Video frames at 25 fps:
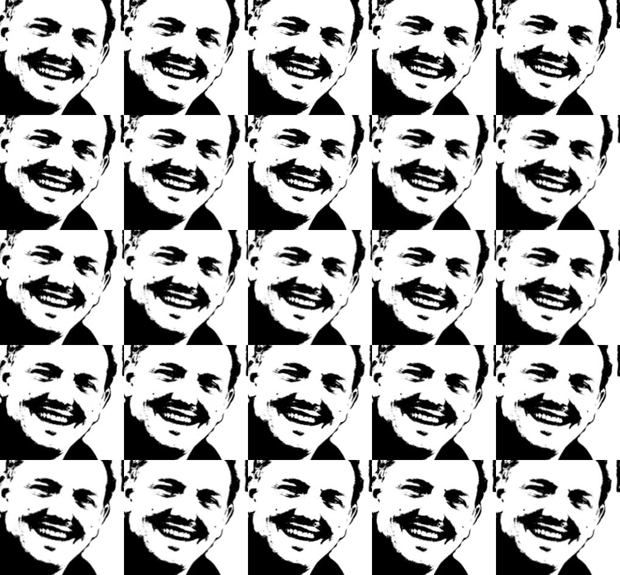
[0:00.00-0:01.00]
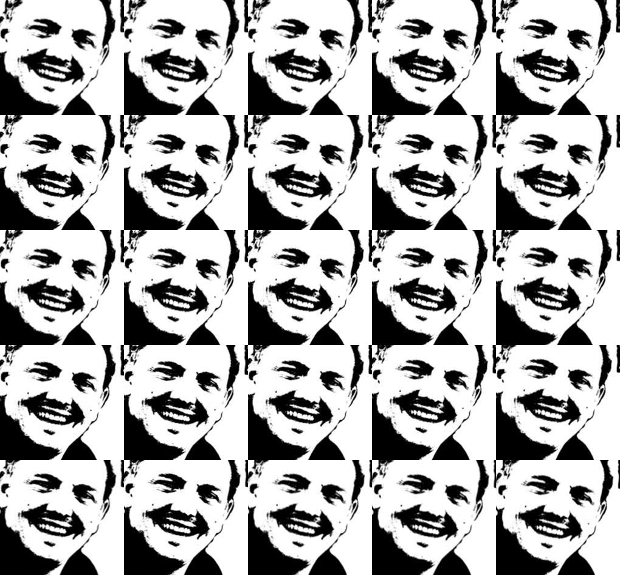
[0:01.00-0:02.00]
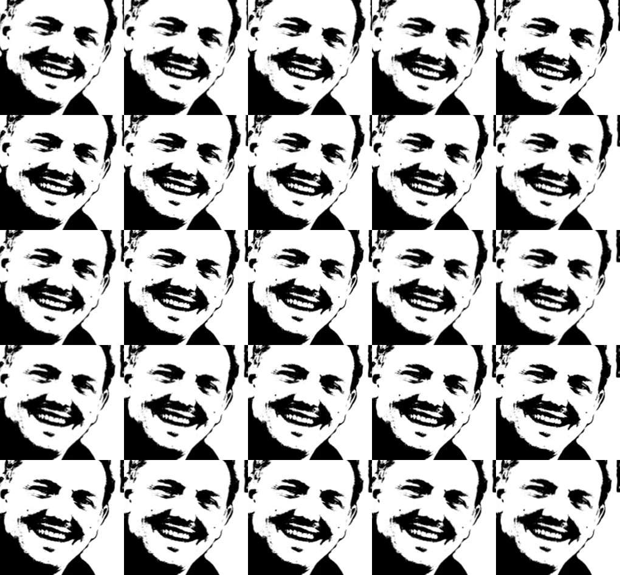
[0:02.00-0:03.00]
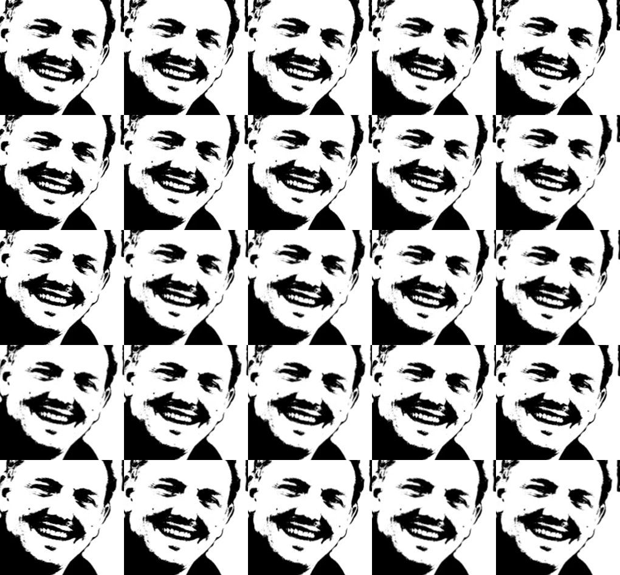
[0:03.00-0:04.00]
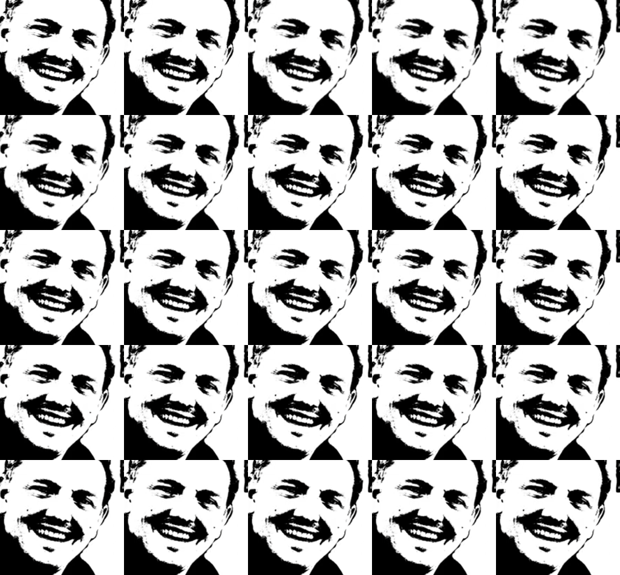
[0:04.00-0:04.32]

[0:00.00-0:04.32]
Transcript: Frosty come away with it. But it was one of those things.